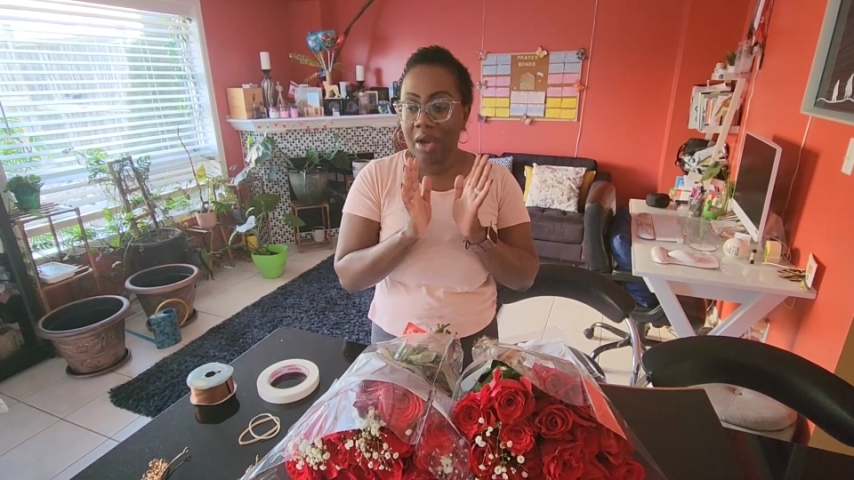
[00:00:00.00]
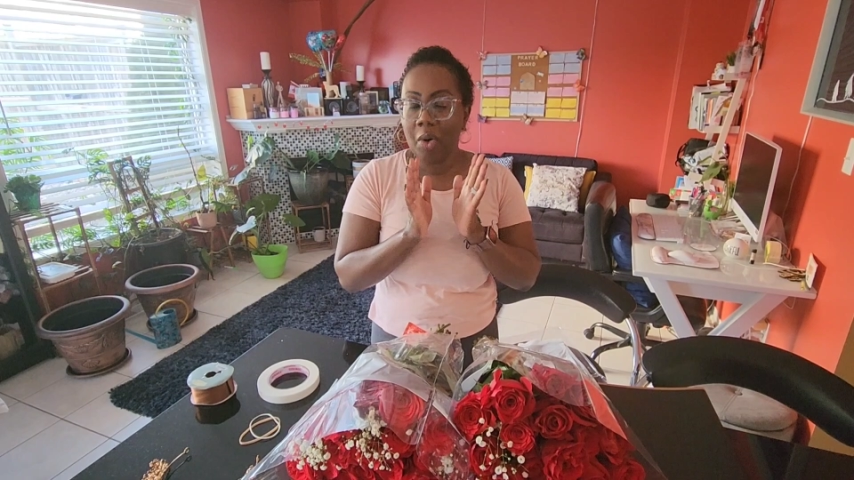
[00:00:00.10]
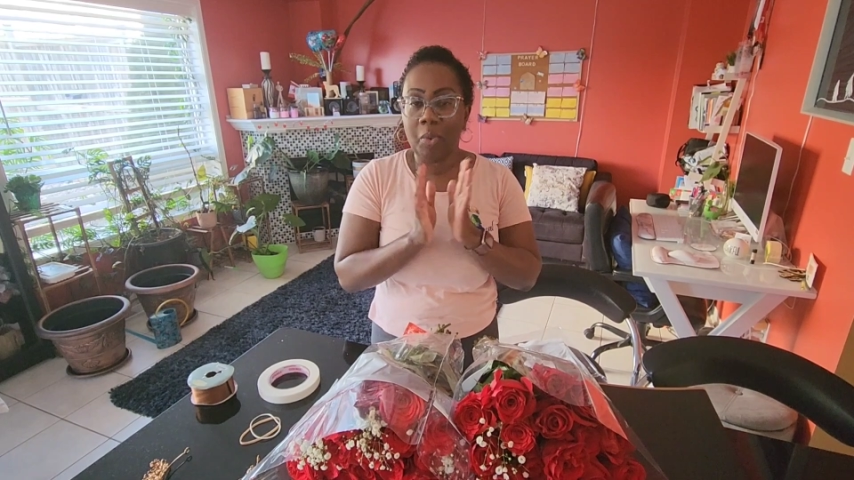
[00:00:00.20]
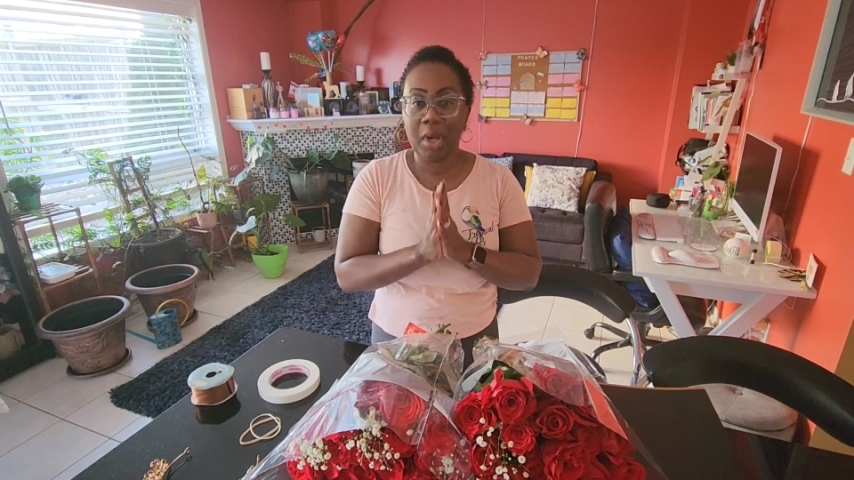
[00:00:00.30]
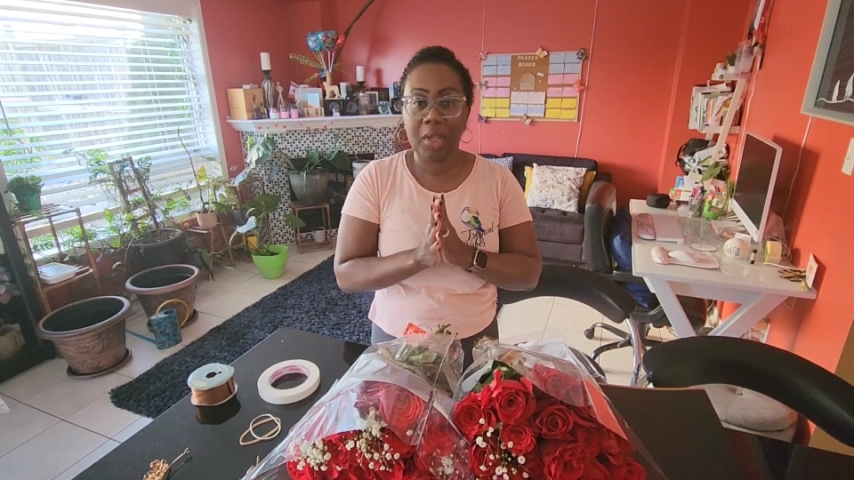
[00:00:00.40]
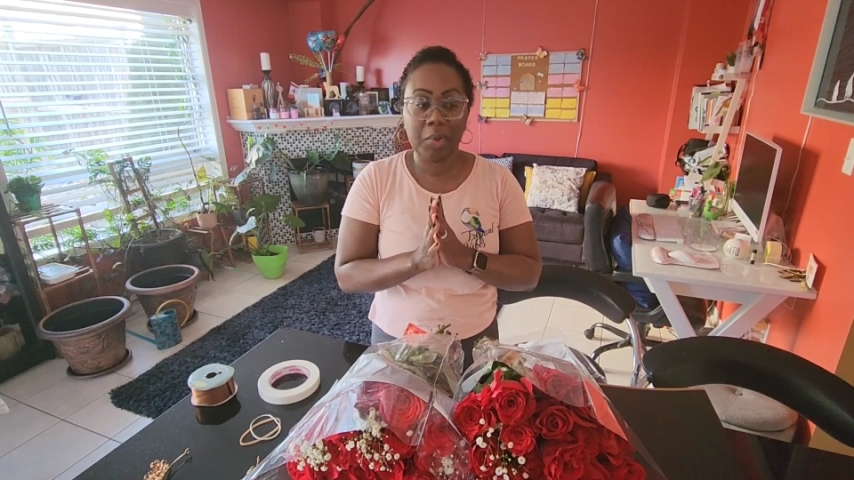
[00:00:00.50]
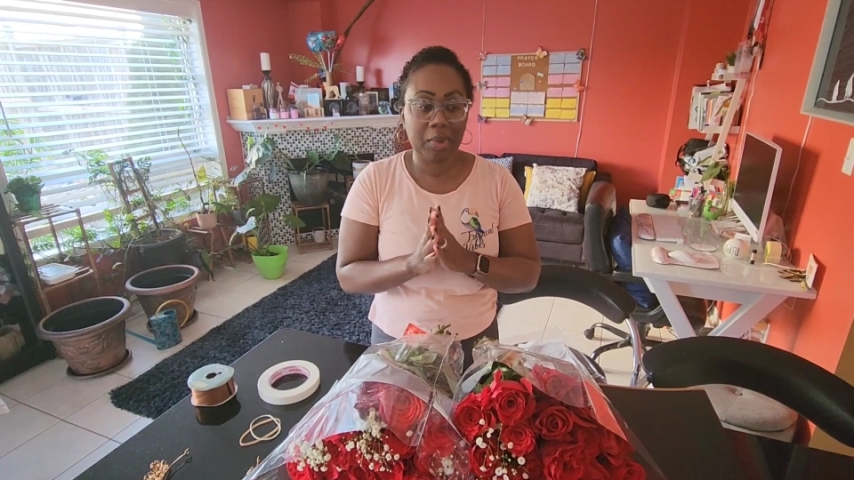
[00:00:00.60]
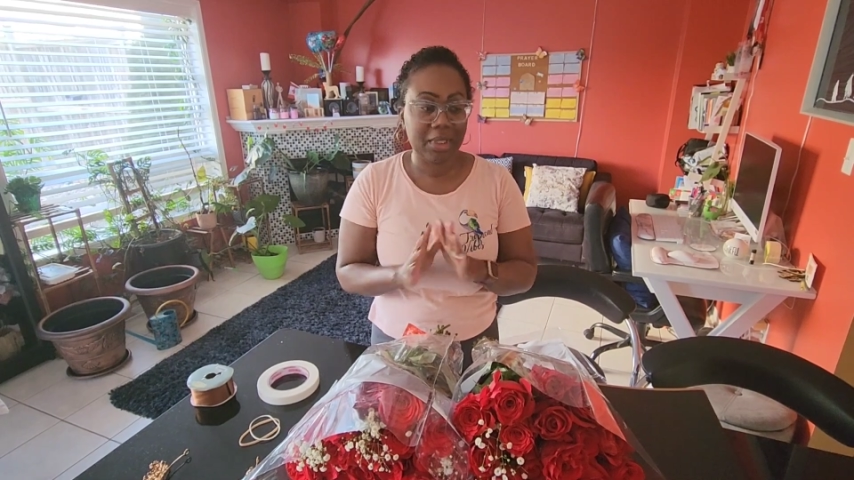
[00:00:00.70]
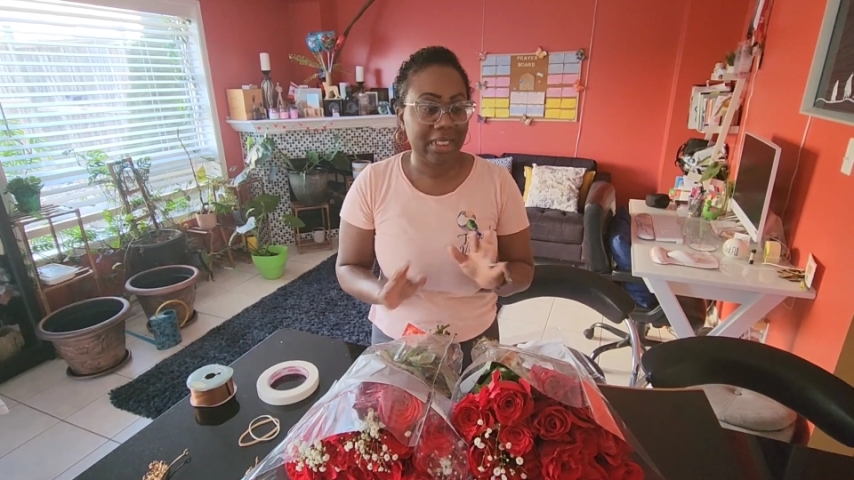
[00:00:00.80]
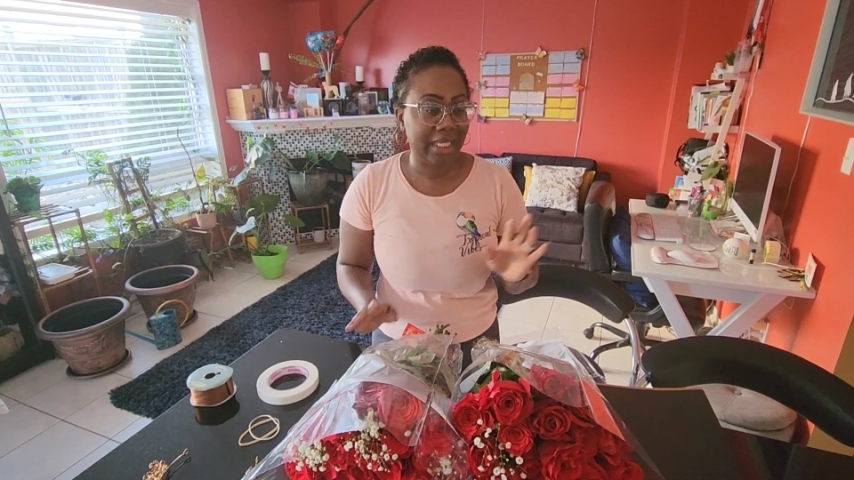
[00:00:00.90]
What you
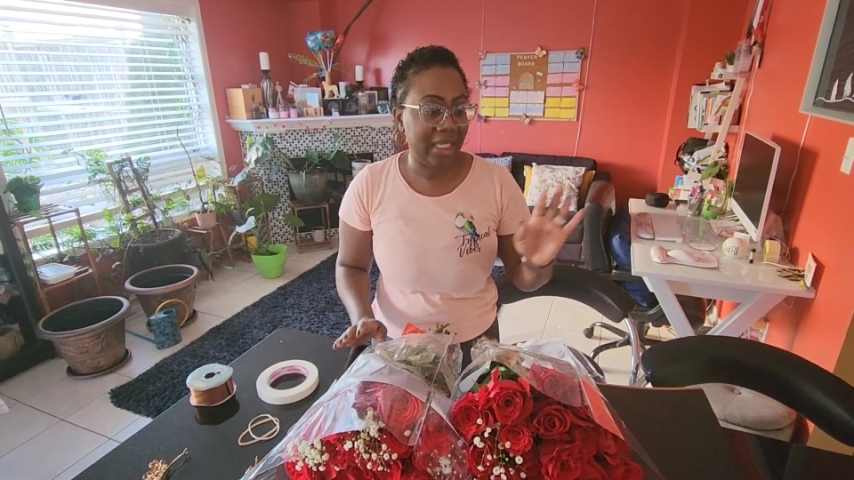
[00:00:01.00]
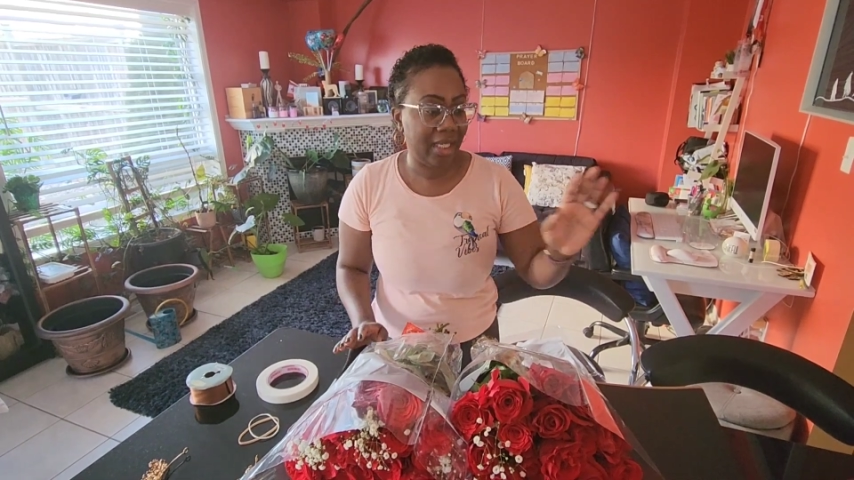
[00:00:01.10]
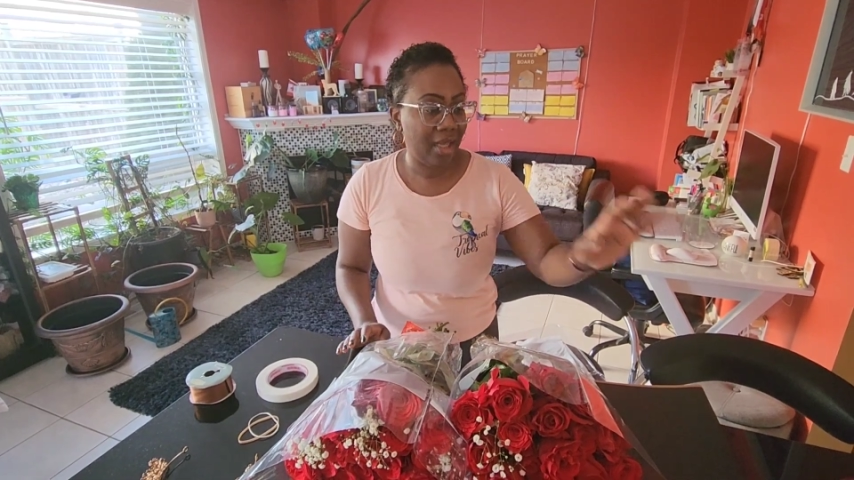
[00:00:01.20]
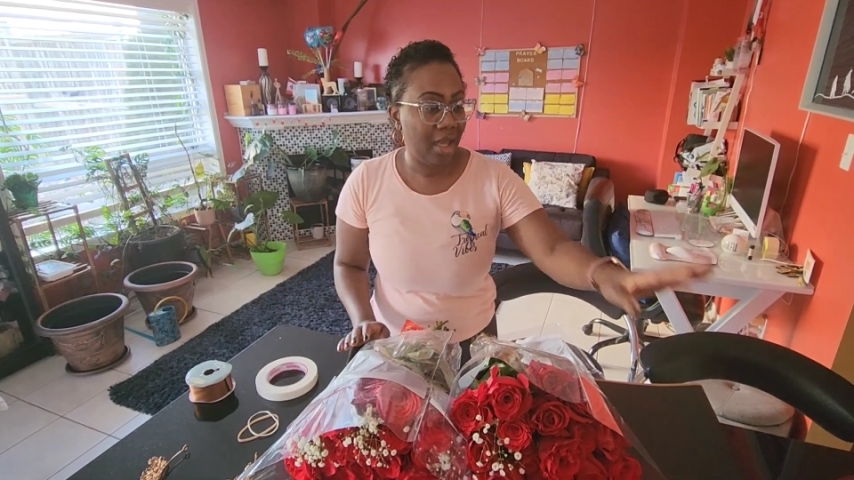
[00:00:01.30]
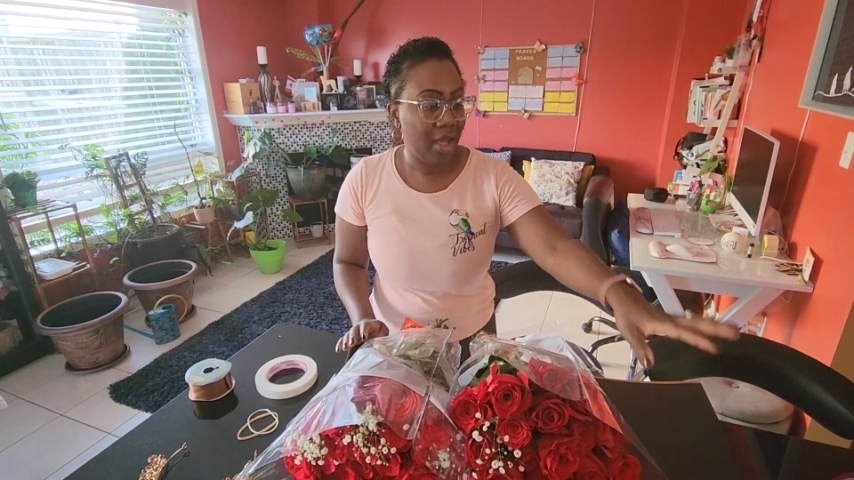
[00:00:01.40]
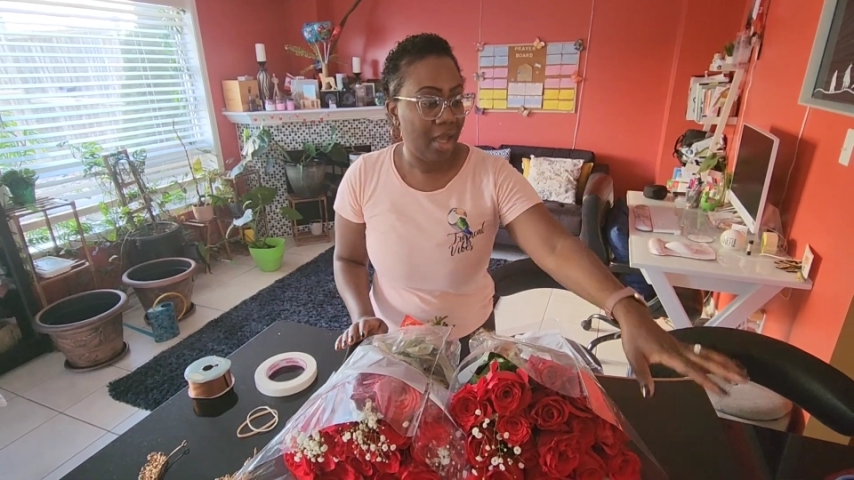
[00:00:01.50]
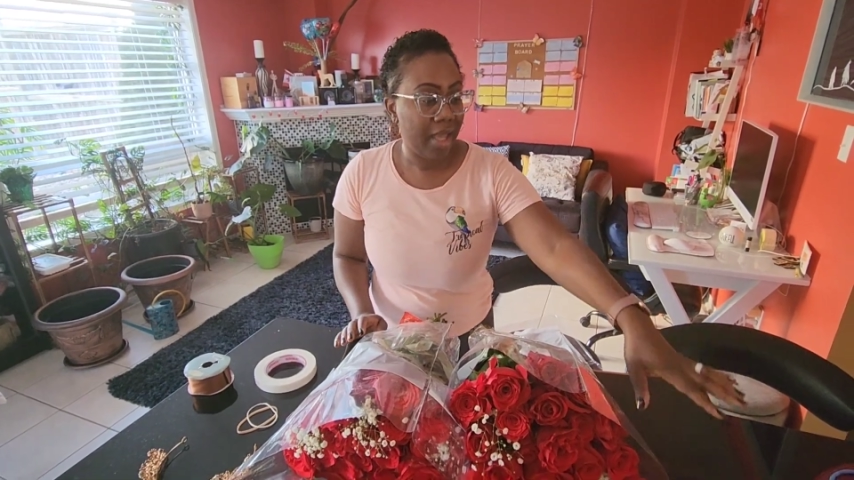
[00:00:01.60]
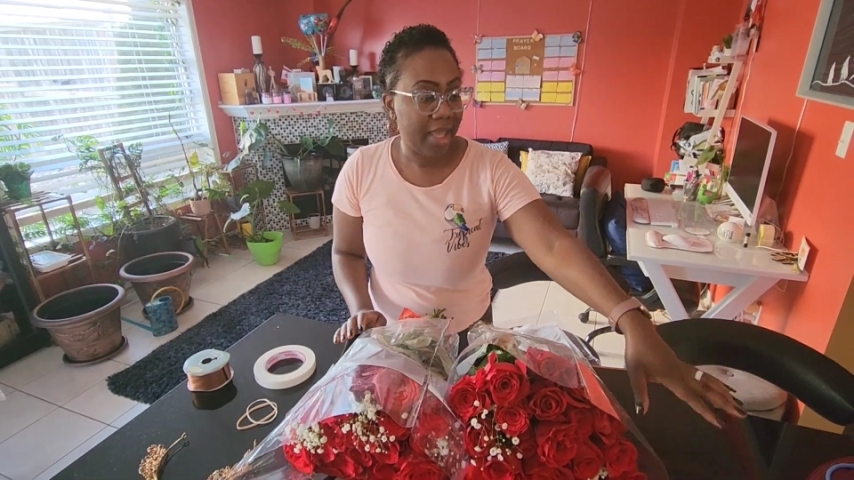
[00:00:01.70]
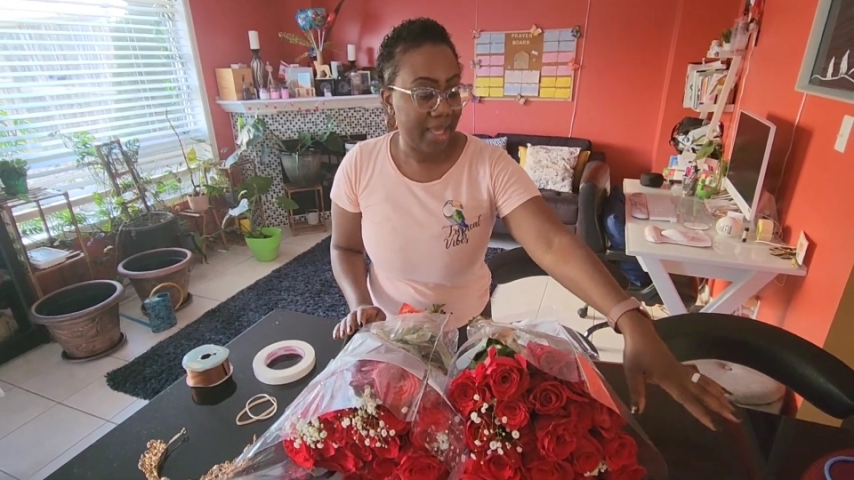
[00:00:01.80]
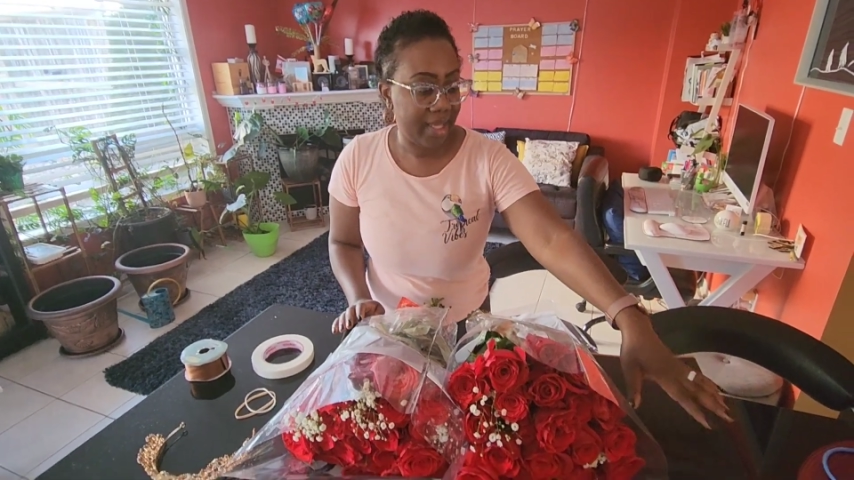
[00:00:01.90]
will need
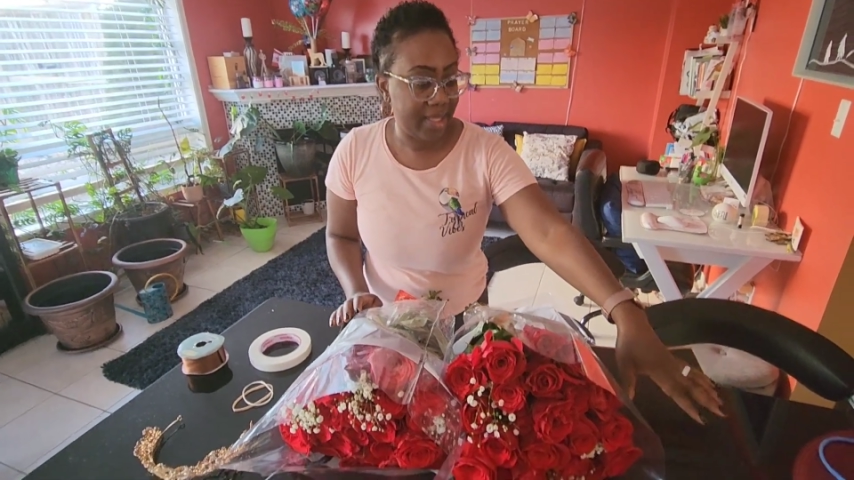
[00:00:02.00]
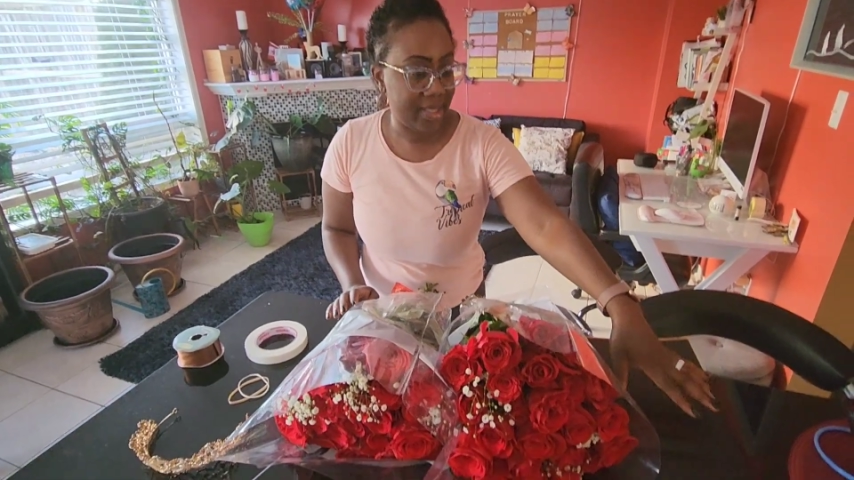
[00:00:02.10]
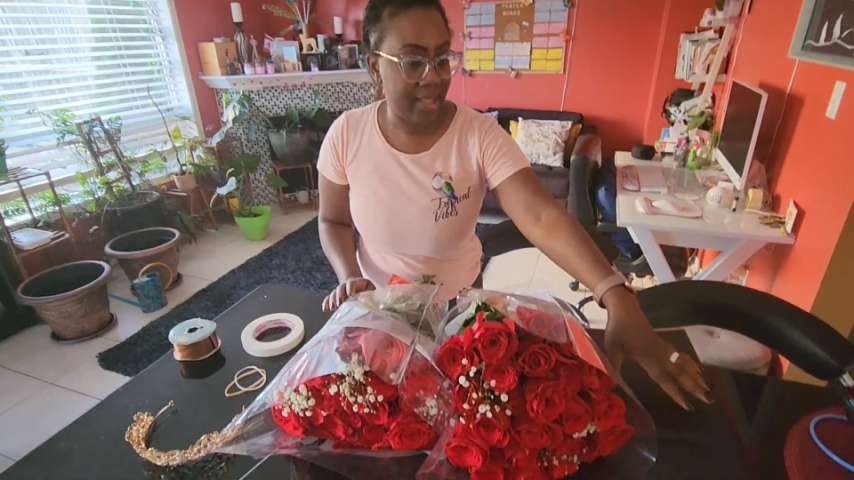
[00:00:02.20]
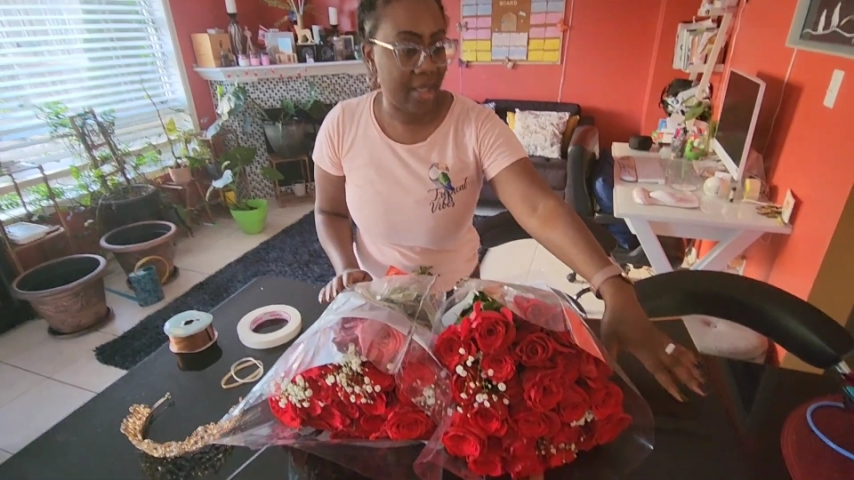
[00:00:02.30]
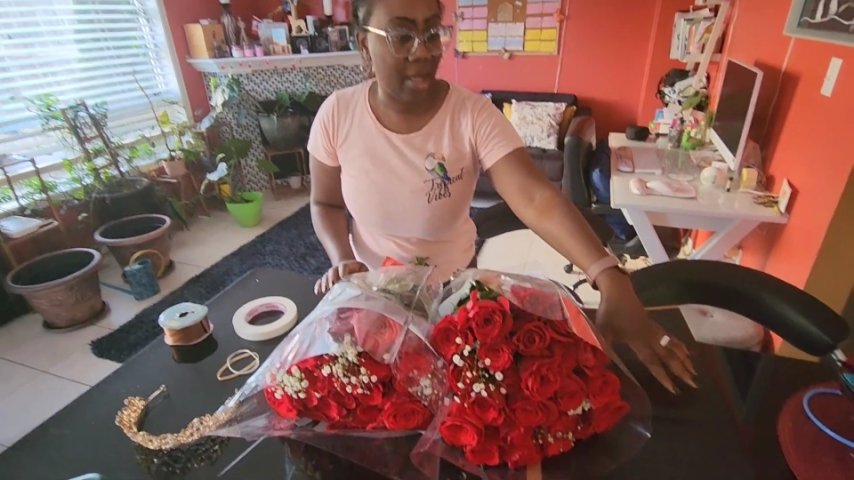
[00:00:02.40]
is